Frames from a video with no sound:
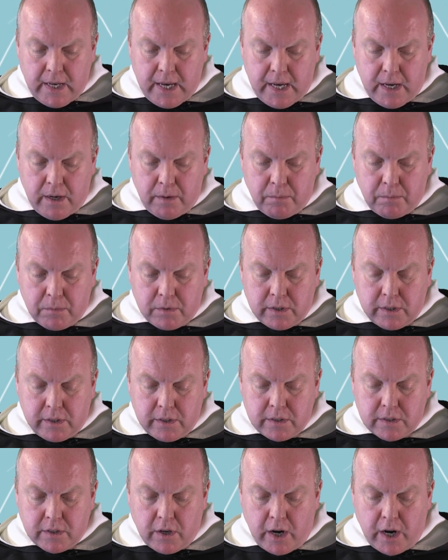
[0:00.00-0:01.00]
um, the
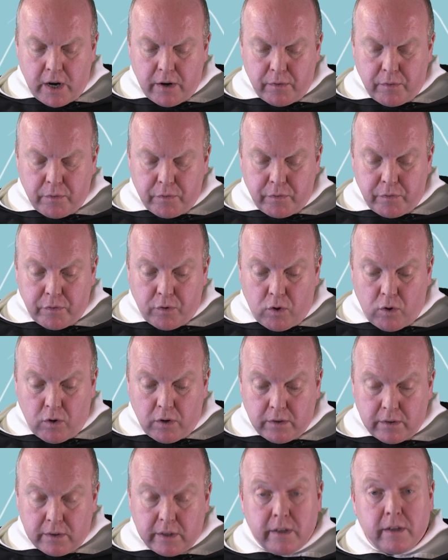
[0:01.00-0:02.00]
desire
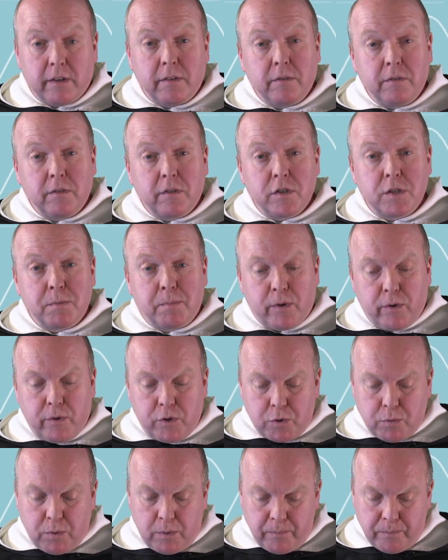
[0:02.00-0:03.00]
for the, the
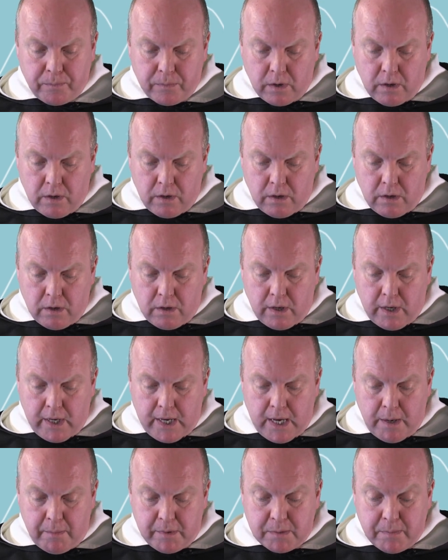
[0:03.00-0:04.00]
spiritual.
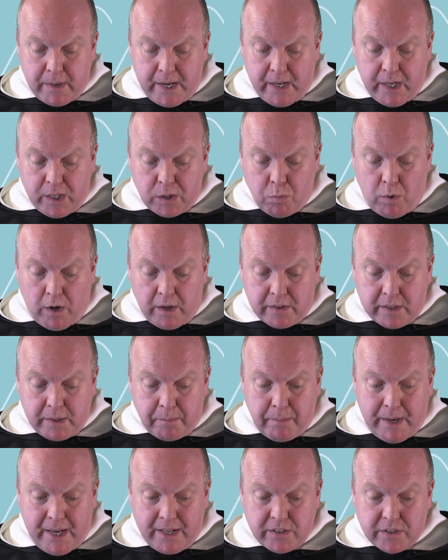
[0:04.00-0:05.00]
Um, it's, make, it's what
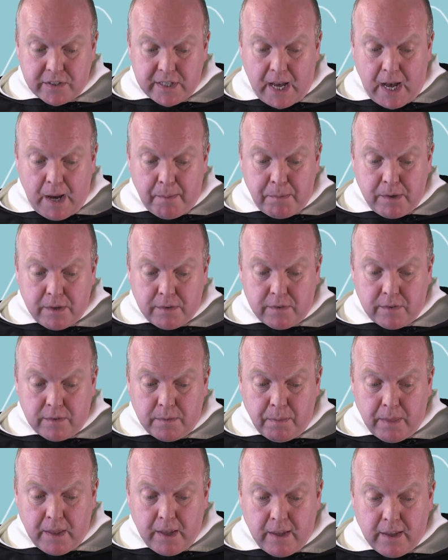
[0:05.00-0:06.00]
makes us
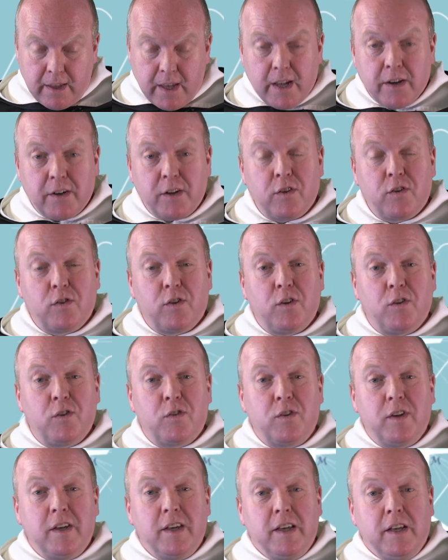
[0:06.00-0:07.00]
happiest. And this
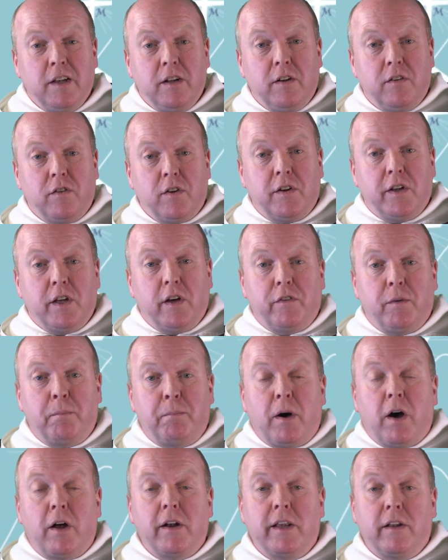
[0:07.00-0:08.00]
is this idea of the
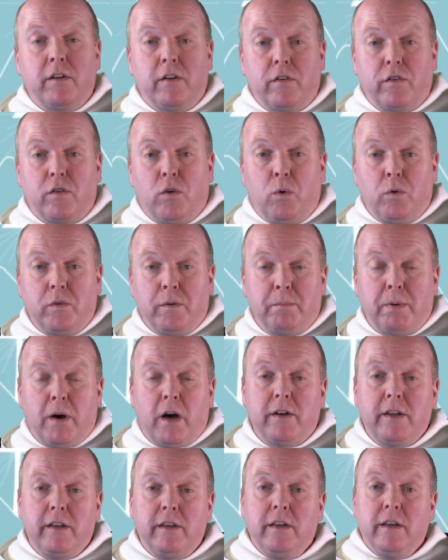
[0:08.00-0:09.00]
body and the soul. The
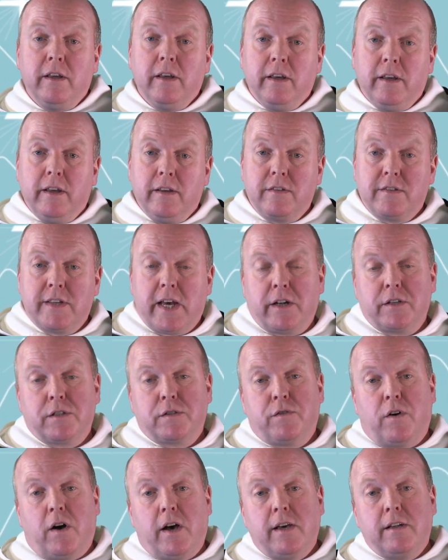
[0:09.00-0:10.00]
body is
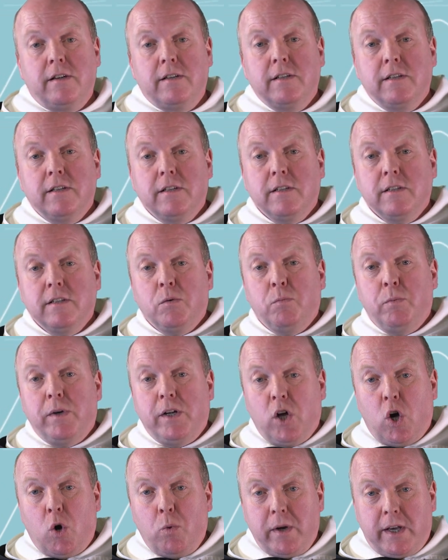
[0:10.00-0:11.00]
satisfied. We
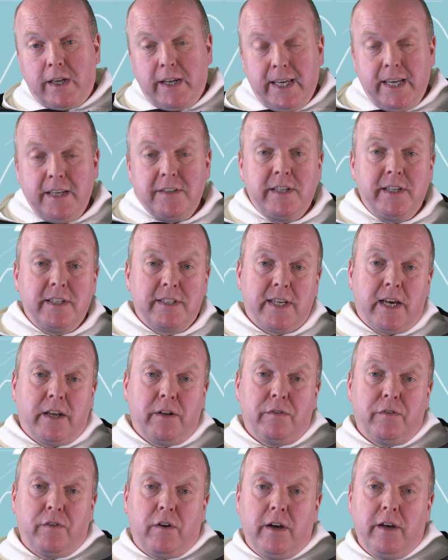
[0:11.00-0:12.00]
know we can easily
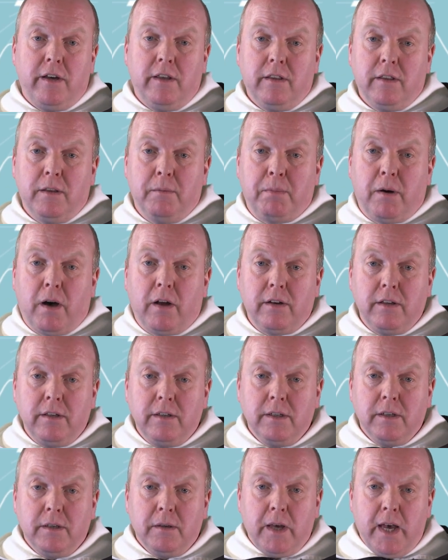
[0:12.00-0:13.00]
satisfy the body
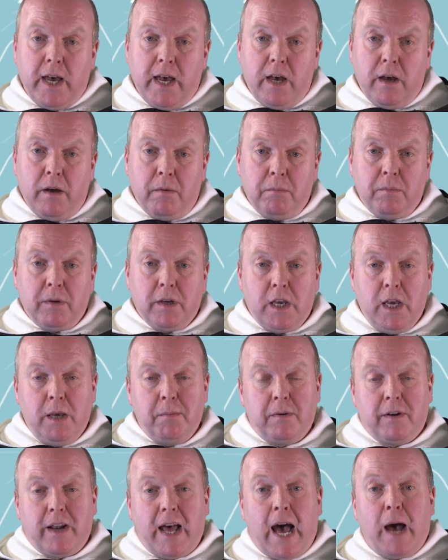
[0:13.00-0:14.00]
and um,
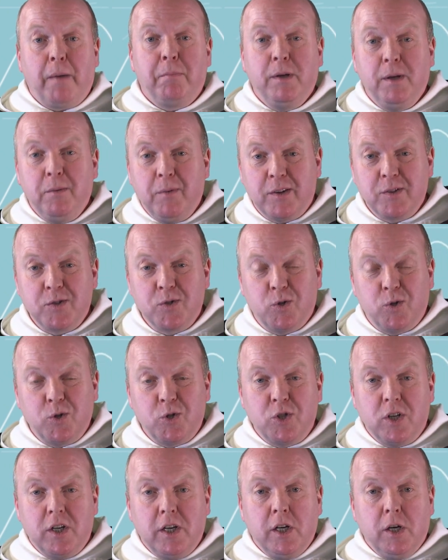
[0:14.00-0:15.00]
keep it happy as
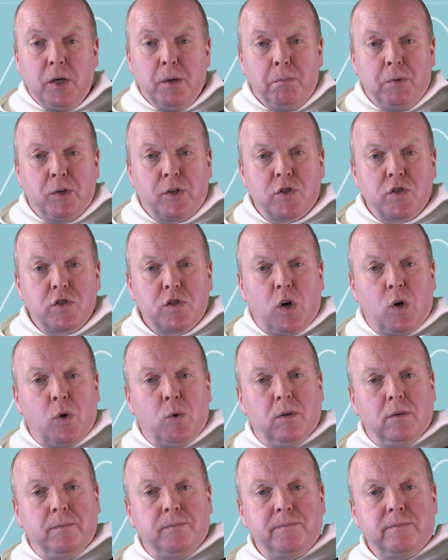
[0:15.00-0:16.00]
such. But the
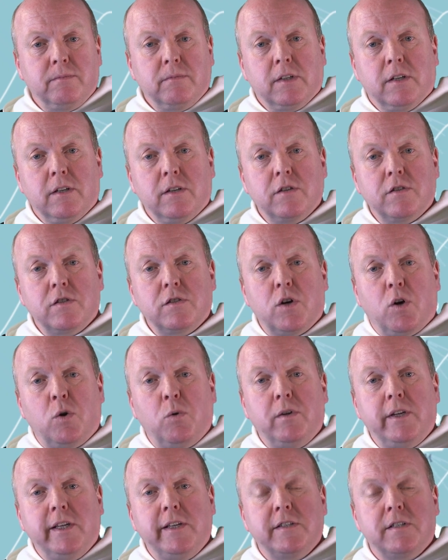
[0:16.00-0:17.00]
soul the
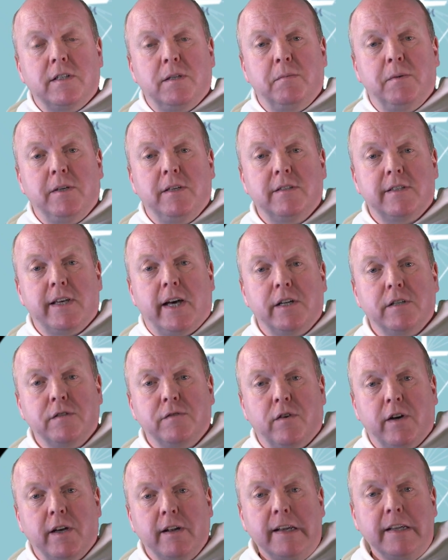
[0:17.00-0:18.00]
soul needs to be
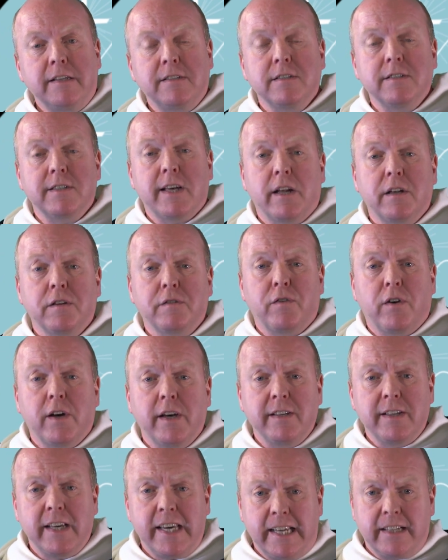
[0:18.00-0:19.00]
satisfied, it needs to
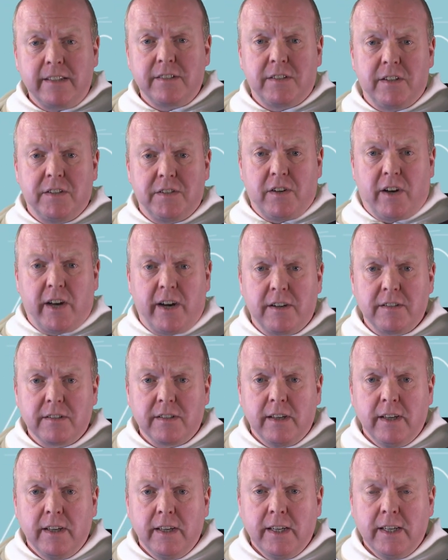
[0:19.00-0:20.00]
satisfy its
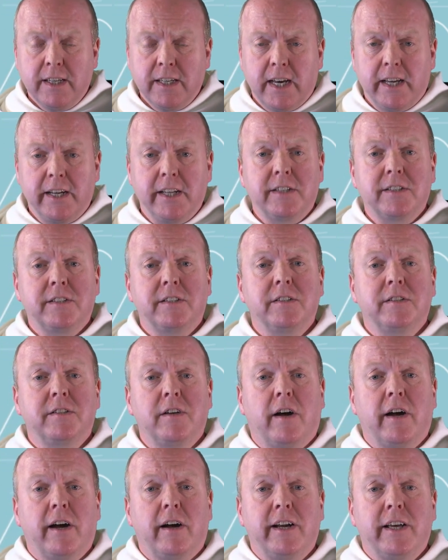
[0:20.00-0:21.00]
desires. And its
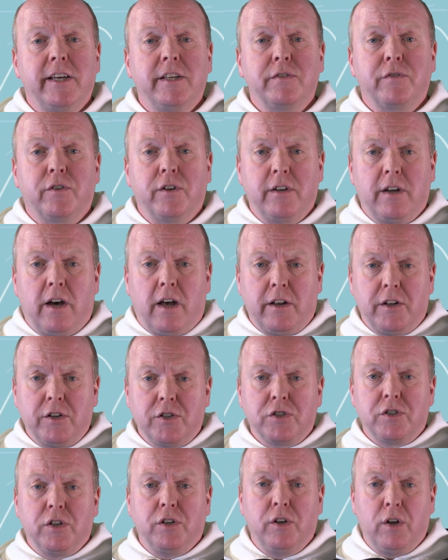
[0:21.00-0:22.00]
desire is for
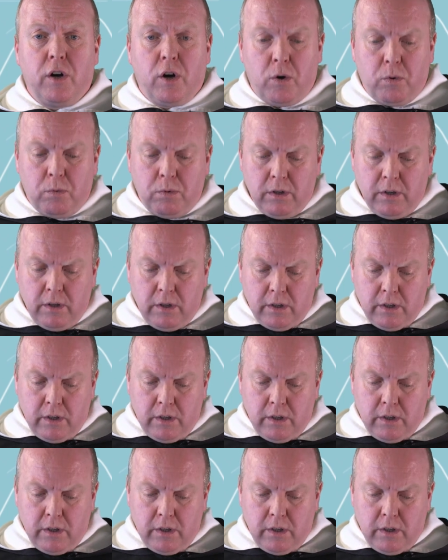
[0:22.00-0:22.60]
knowledge, to know.